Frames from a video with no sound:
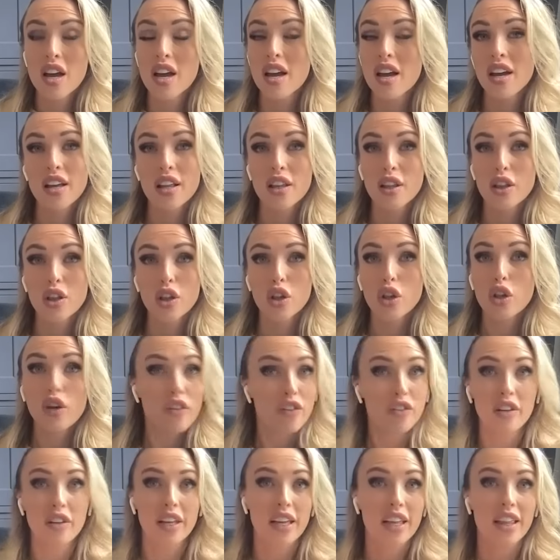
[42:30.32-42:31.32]

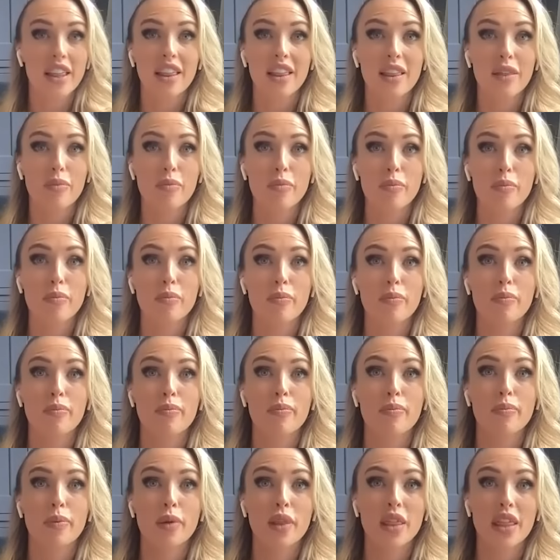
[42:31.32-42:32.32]
lovely. But
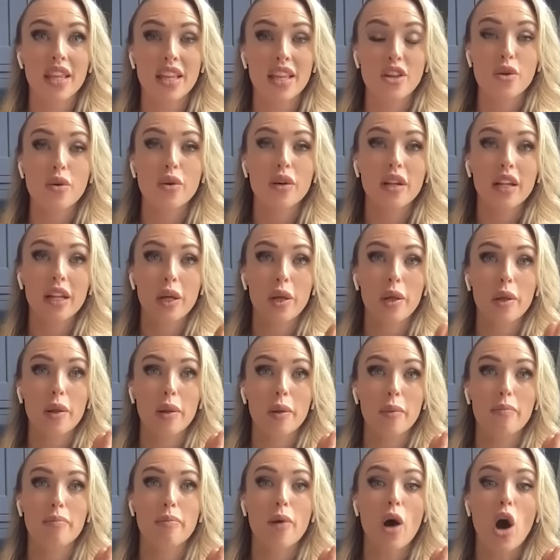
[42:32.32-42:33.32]
they do a little
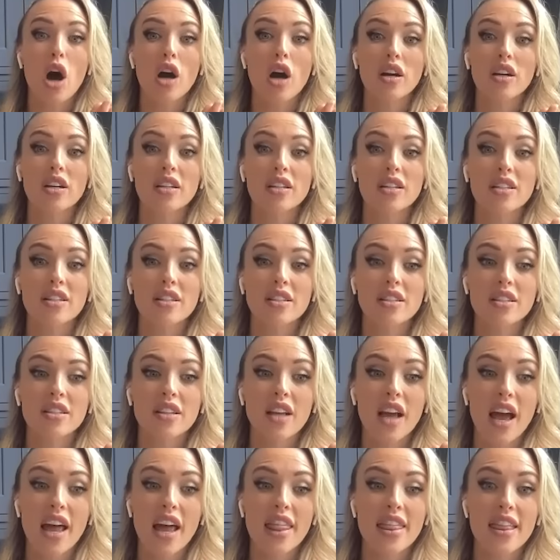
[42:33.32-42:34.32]
box
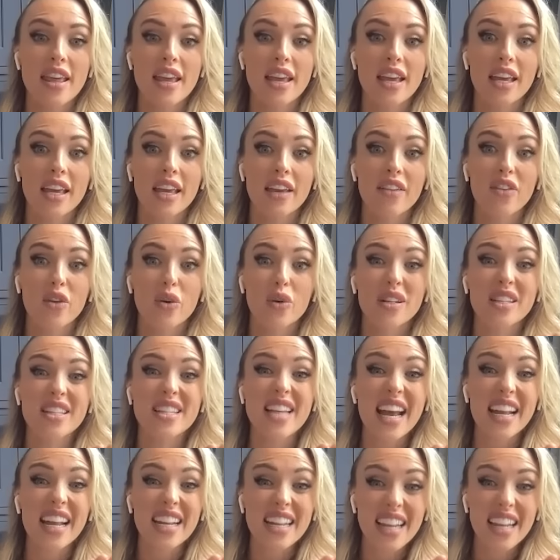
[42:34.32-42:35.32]
and they give you a
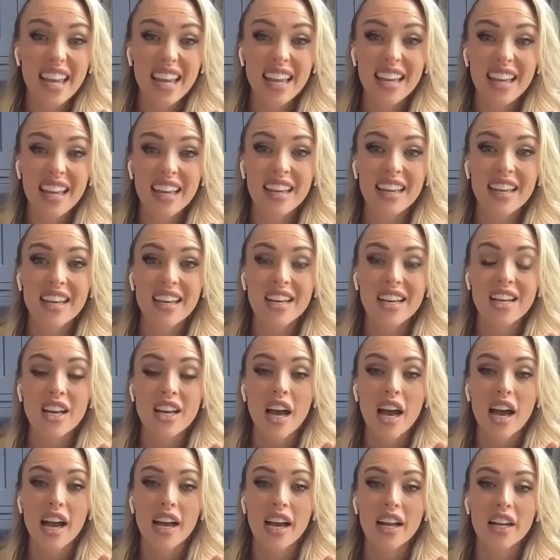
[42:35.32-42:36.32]
teddy. And
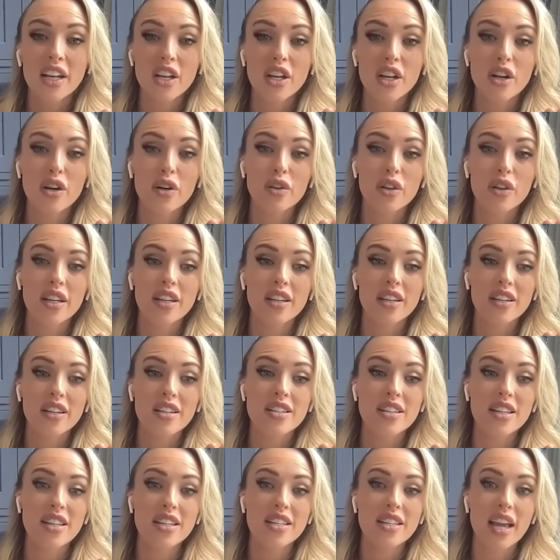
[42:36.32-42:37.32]
you know, they because they
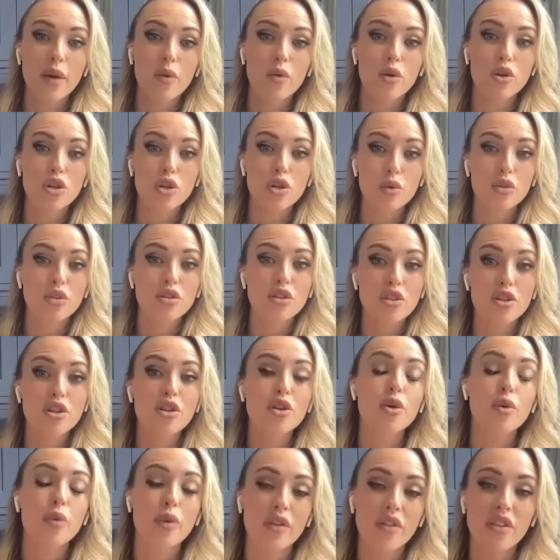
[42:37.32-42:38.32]
say what do you want to do with
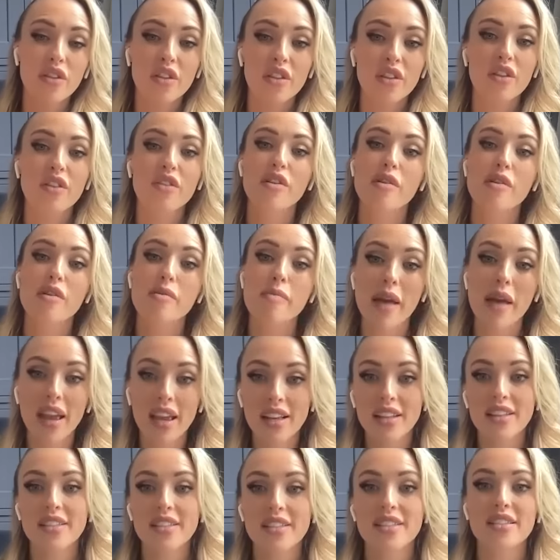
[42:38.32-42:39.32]
the remains and
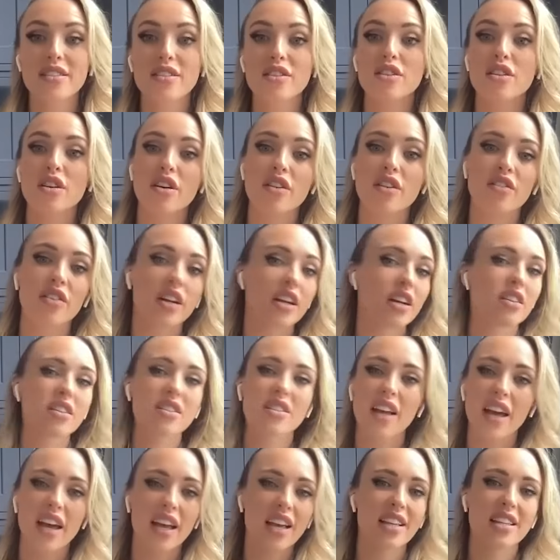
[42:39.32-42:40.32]
stuff. And yeah. I was like, it's
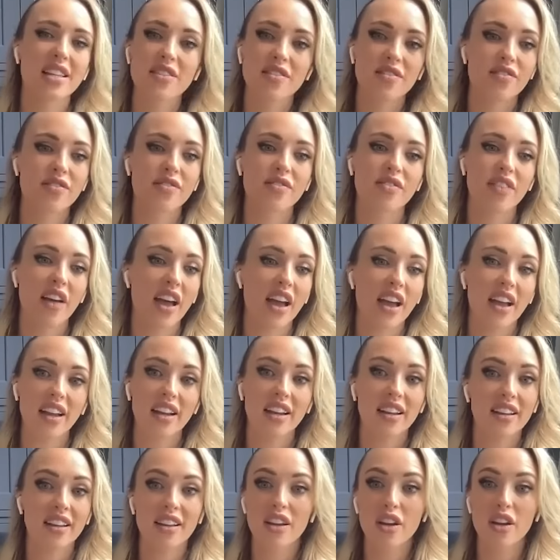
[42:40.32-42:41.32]
fine, you
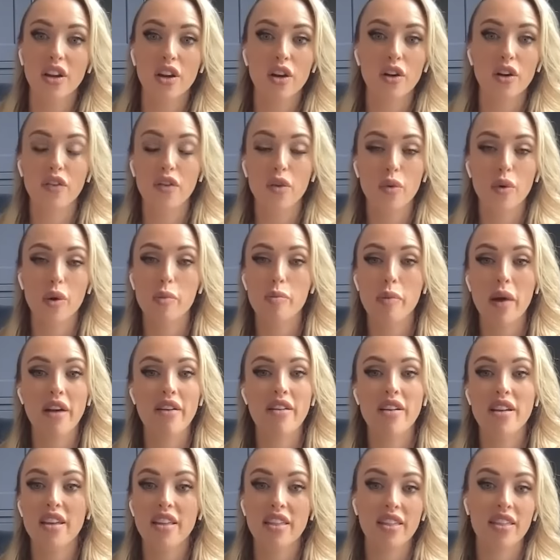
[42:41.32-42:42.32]
know, if you want to bury,
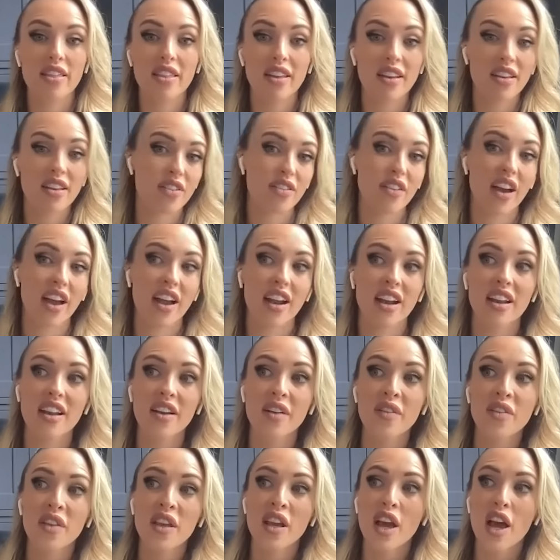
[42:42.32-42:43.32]
that's fine.
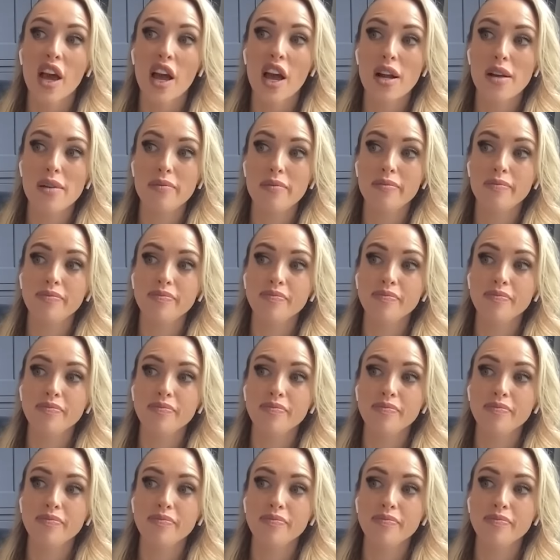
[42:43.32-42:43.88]
Um